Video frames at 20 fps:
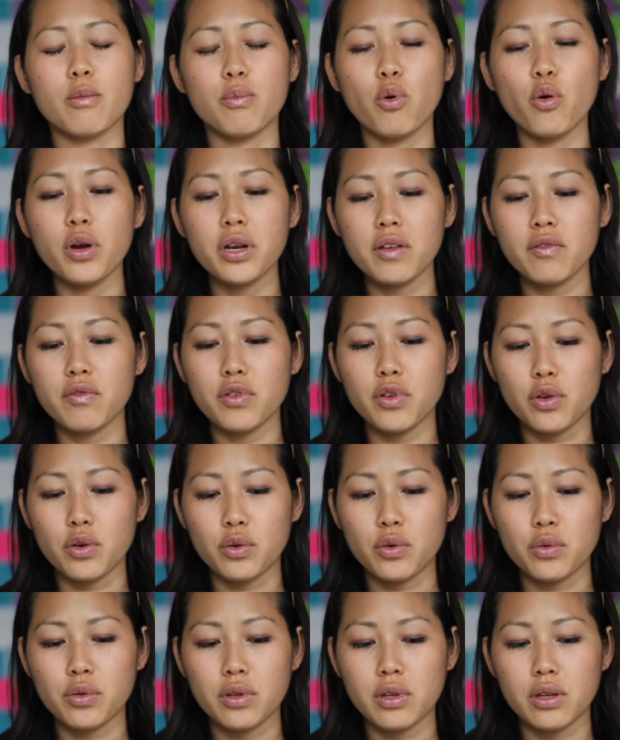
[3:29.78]
point of
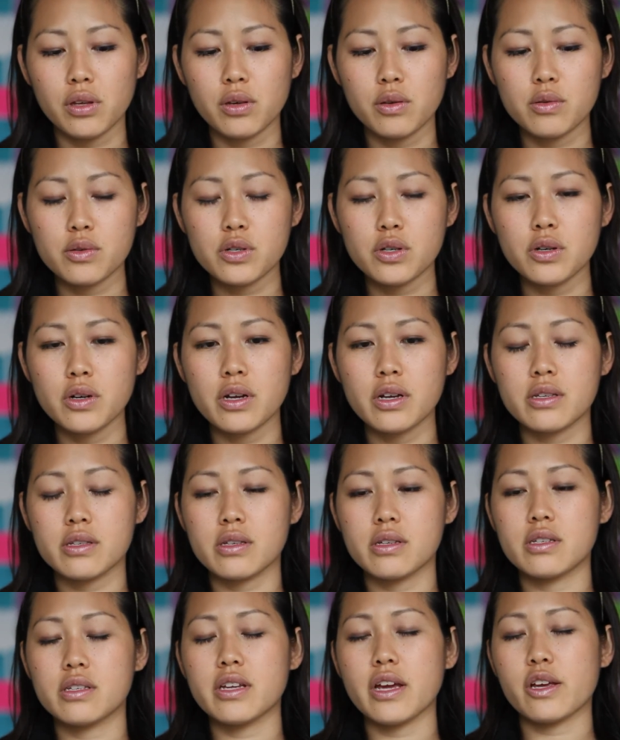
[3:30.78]
view, the user is a
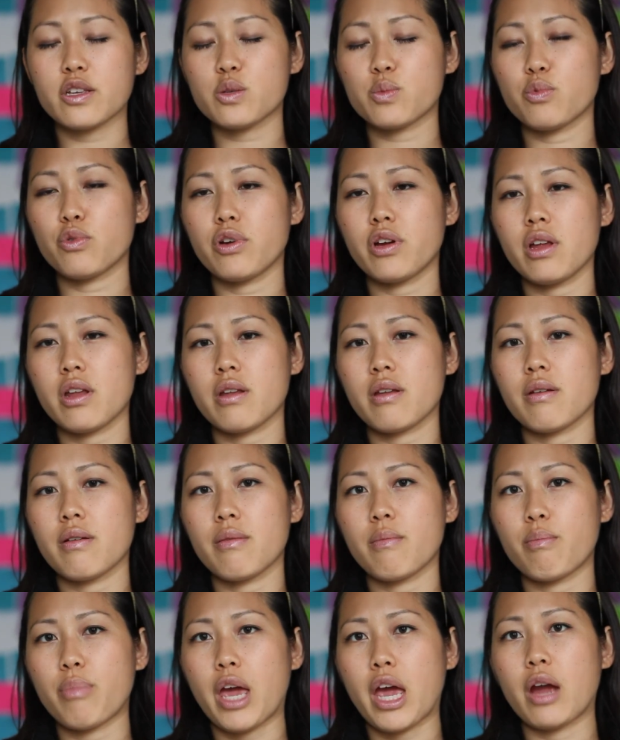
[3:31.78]
desperate
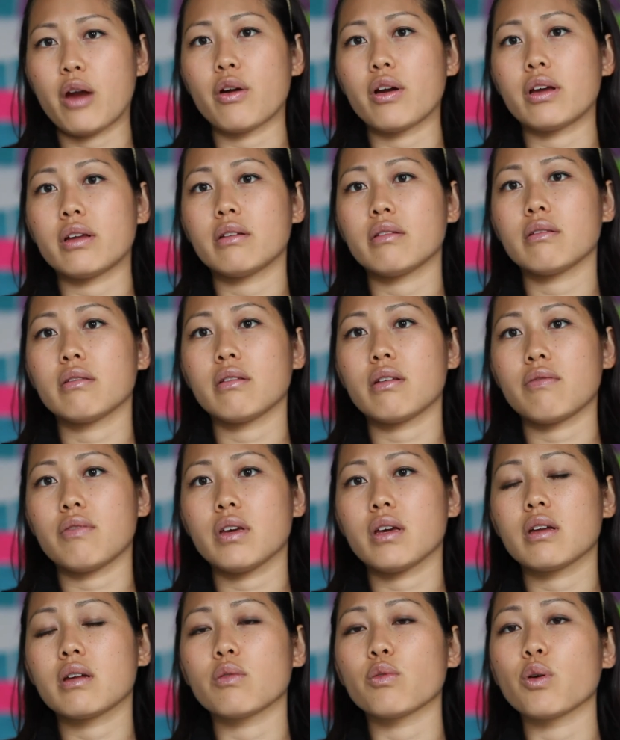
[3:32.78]
parent living
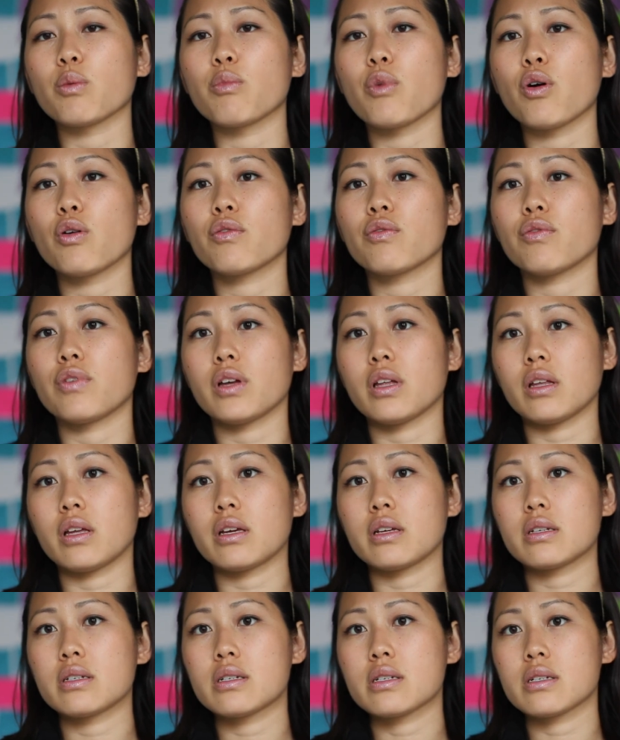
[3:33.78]
in a remote
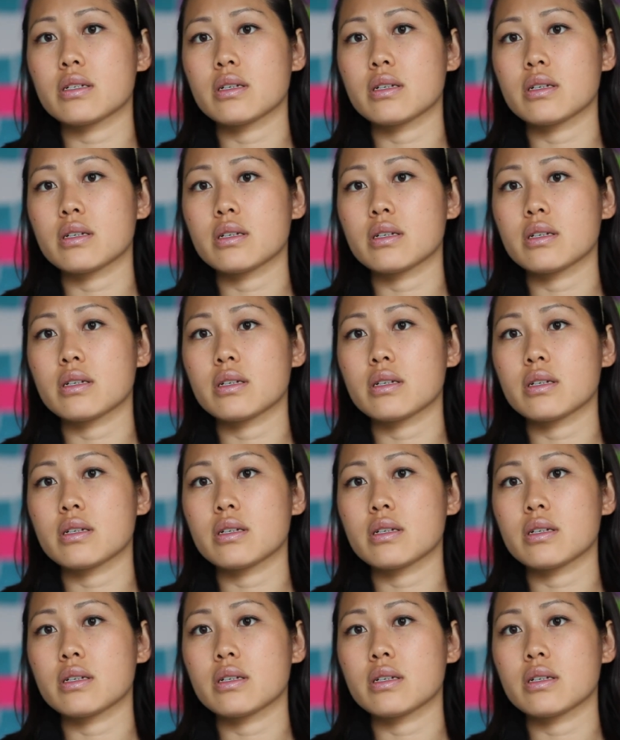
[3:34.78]
village